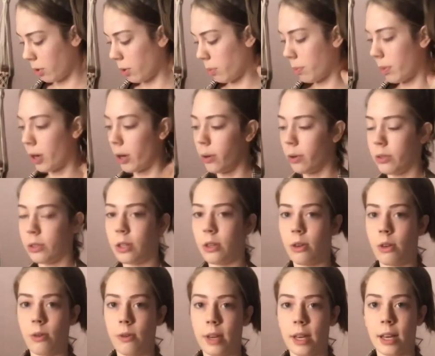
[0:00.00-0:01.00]
but also you
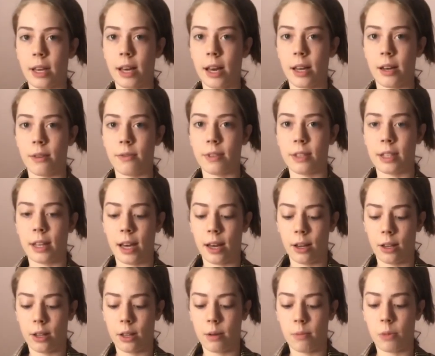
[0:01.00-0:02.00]
can kind of style
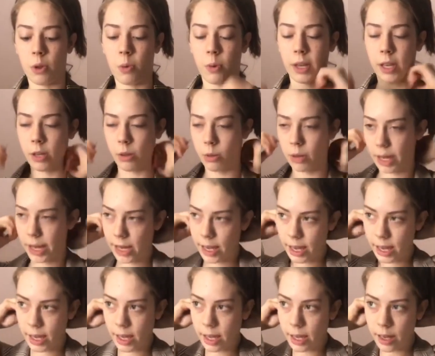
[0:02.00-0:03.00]
them the way you like it.
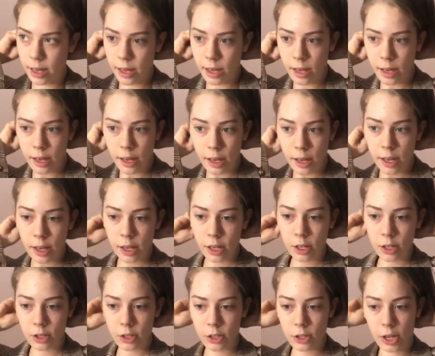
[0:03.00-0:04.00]

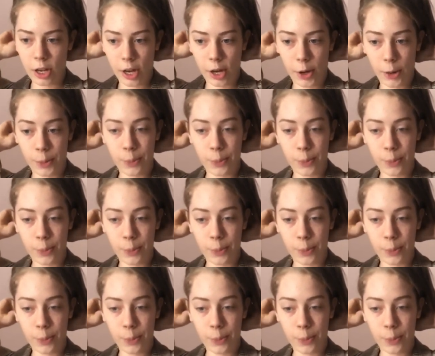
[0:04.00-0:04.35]
So